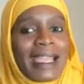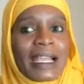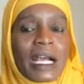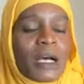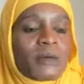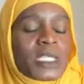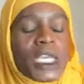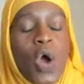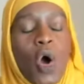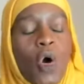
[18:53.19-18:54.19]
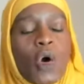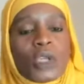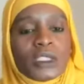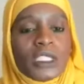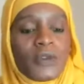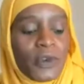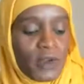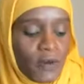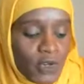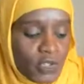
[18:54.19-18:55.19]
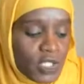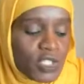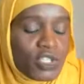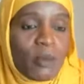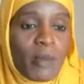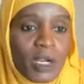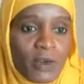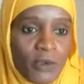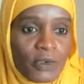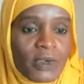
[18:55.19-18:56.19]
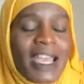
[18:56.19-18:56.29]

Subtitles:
It comes in all different versions. So monk fruit.